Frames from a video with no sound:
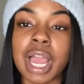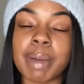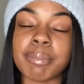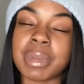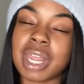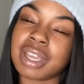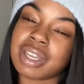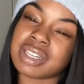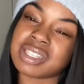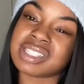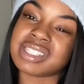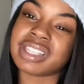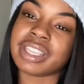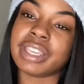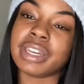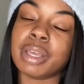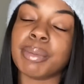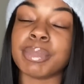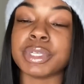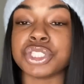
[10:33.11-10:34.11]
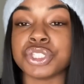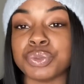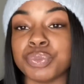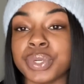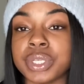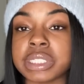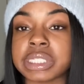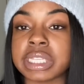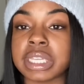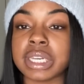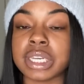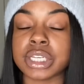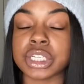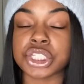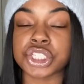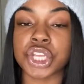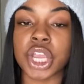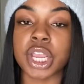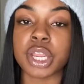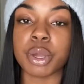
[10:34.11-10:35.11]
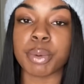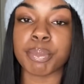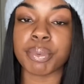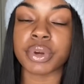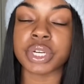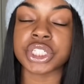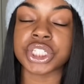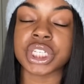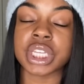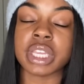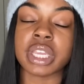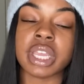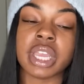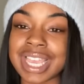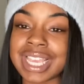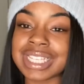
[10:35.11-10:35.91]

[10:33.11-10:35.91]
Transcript: I'm not gonna stand up, but you will see it in the try on portion.